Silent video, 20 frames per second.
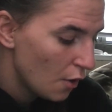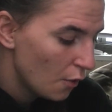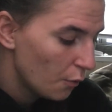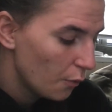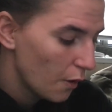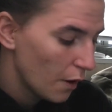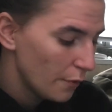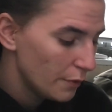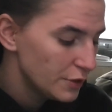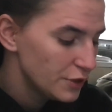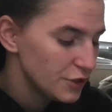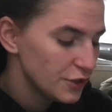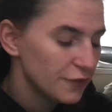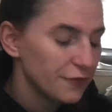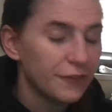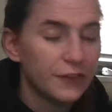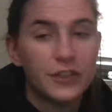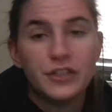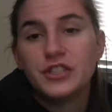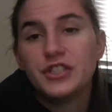What was your
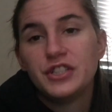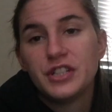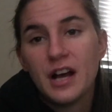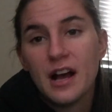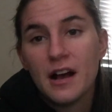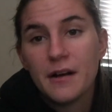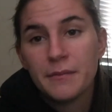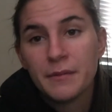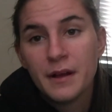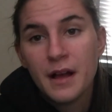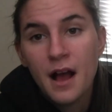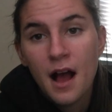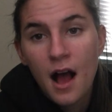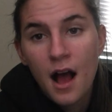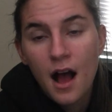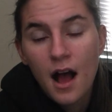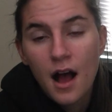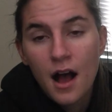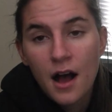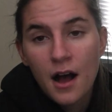first job?
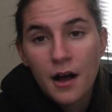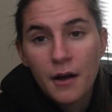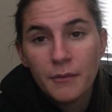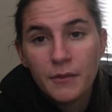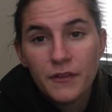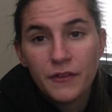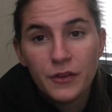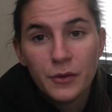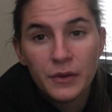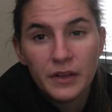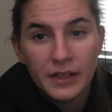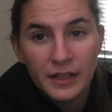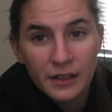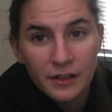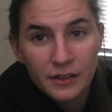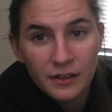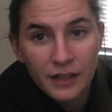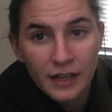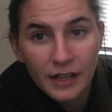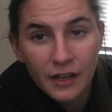If you want to
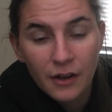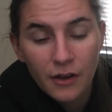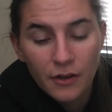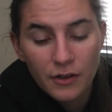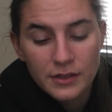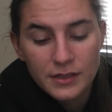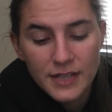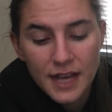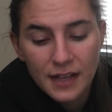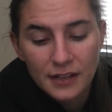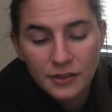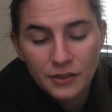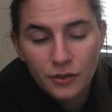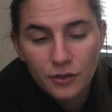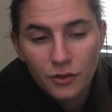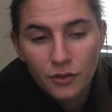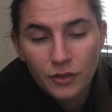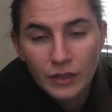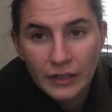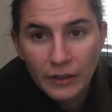get like
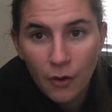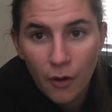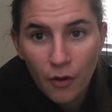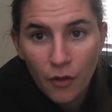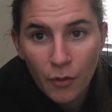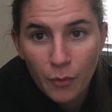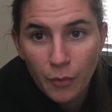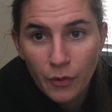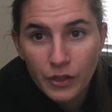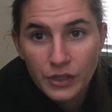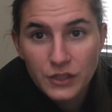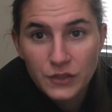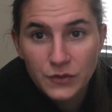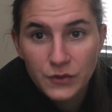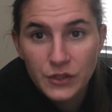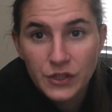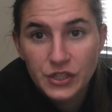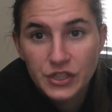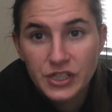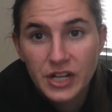technical, like on the books
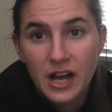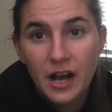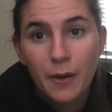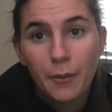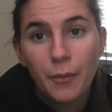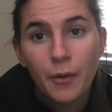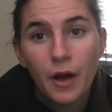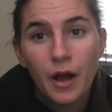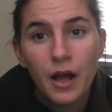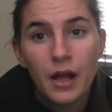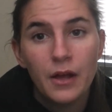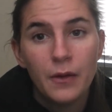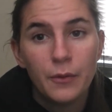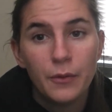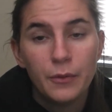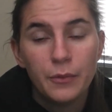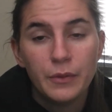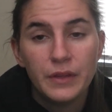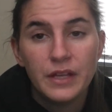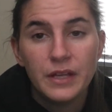first job, it
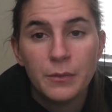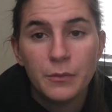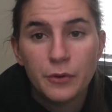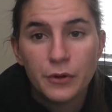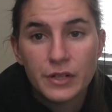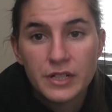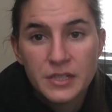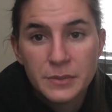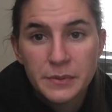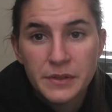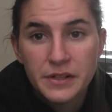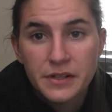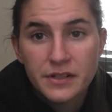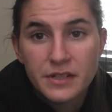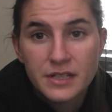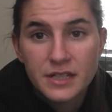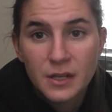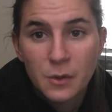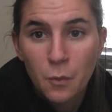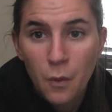would be Maurice
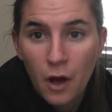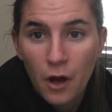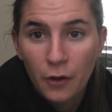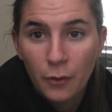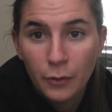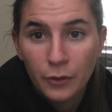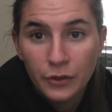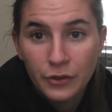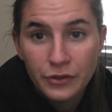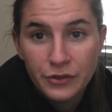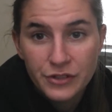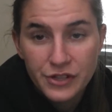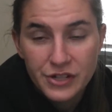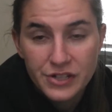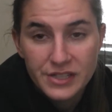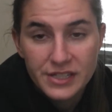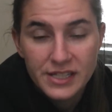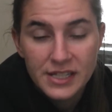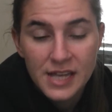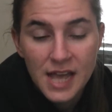Pierce in Wildwood, New
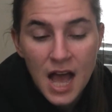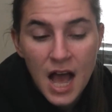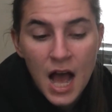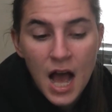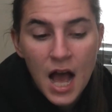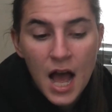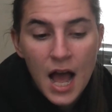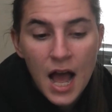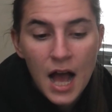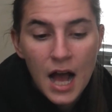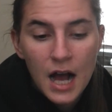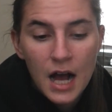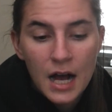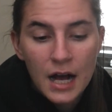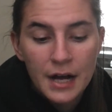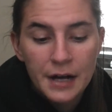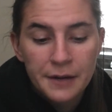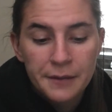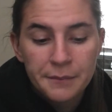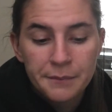Jersey.
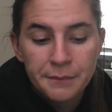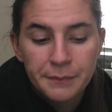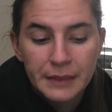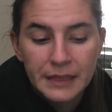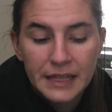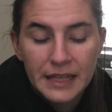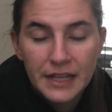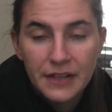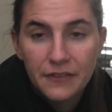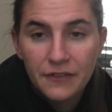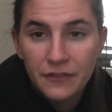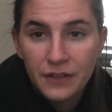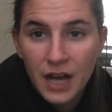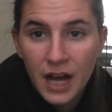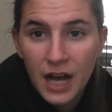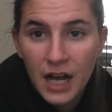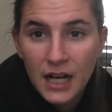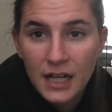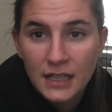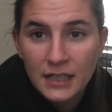If
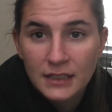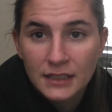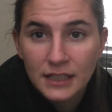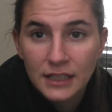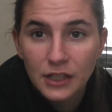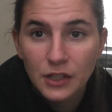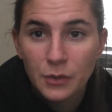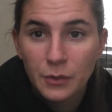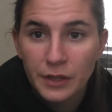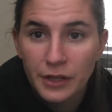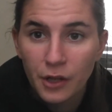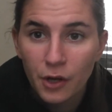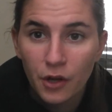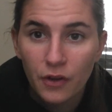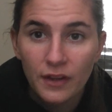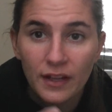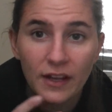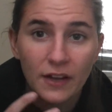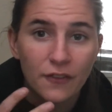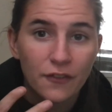not, like you want to
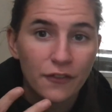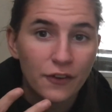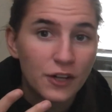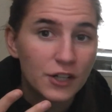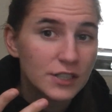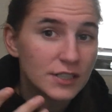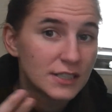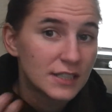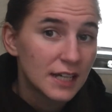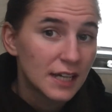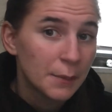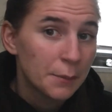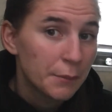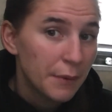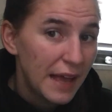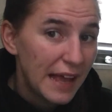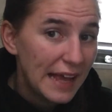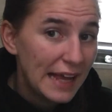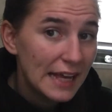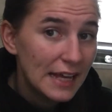go like first like
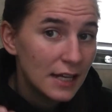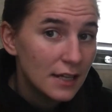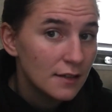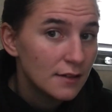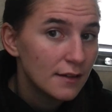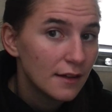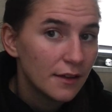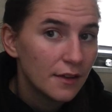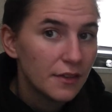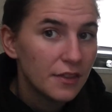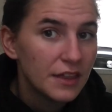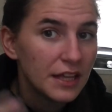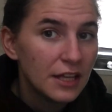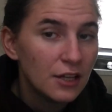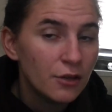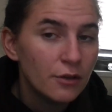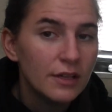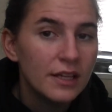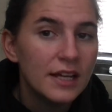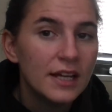paid
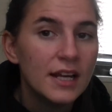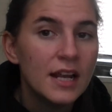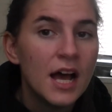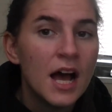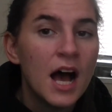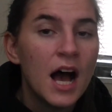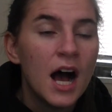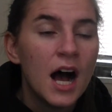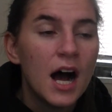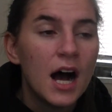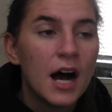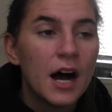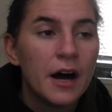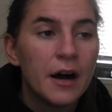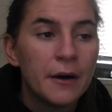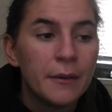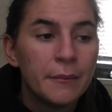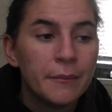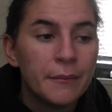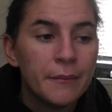thing you did,
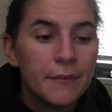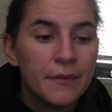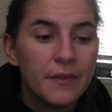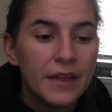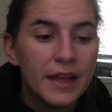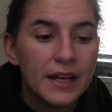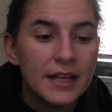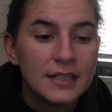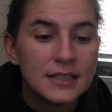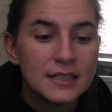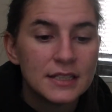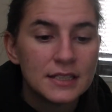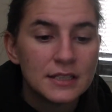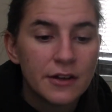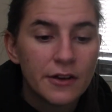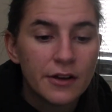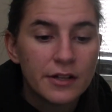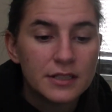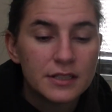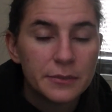then it's a
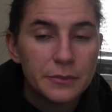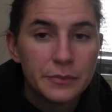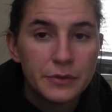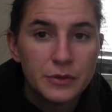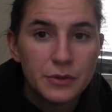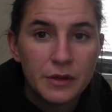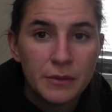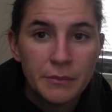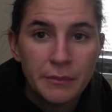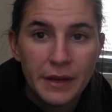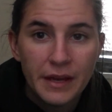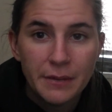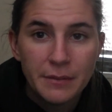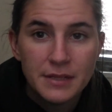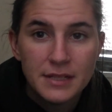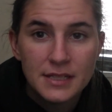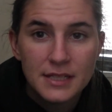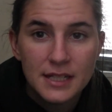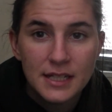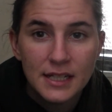toss-up between
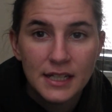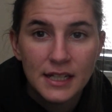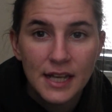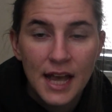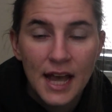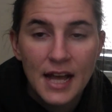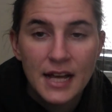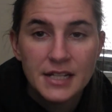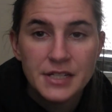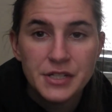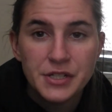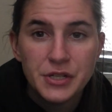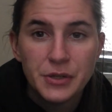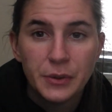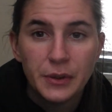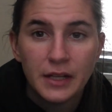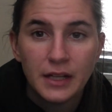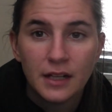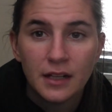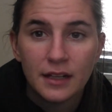babysitting and
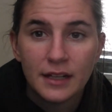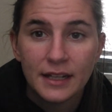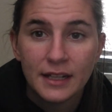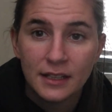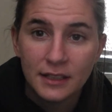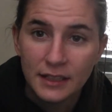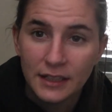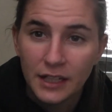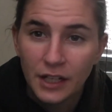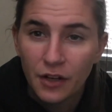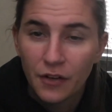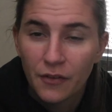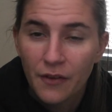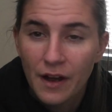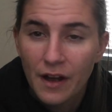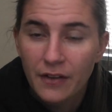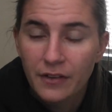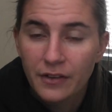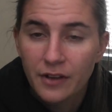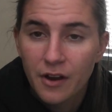doing like cleaning
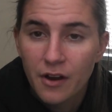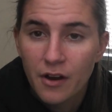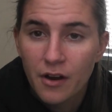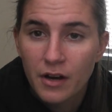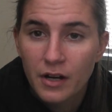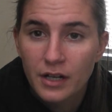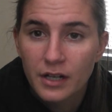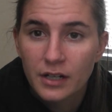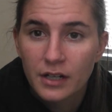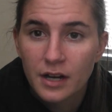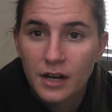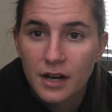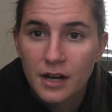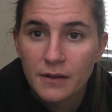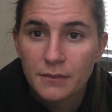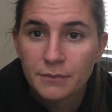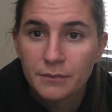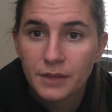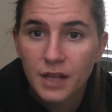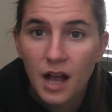around our
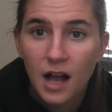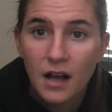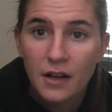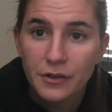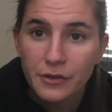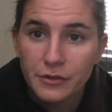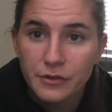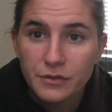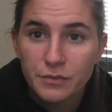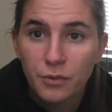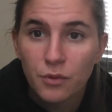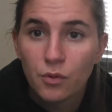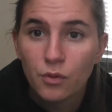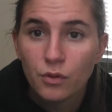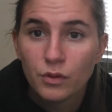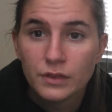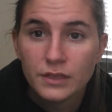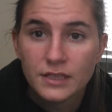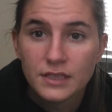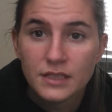condo's
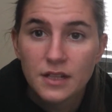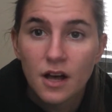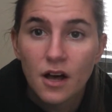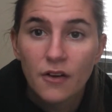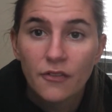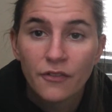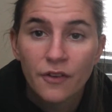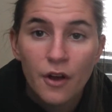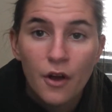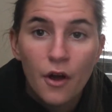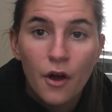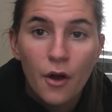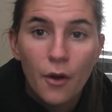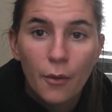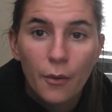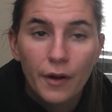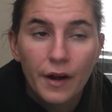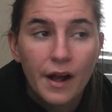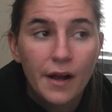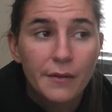pool and stuff
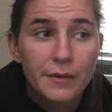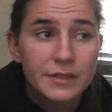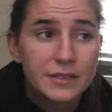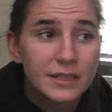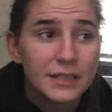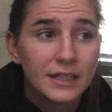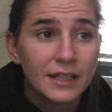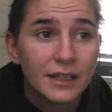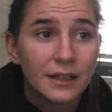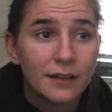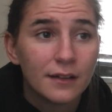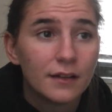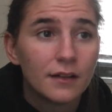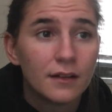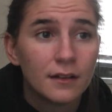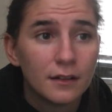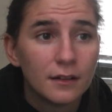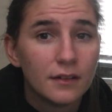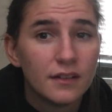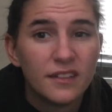when I was like
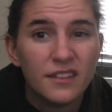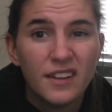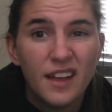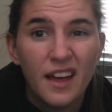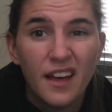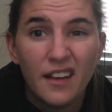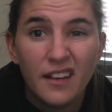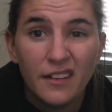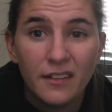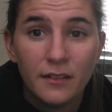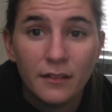10.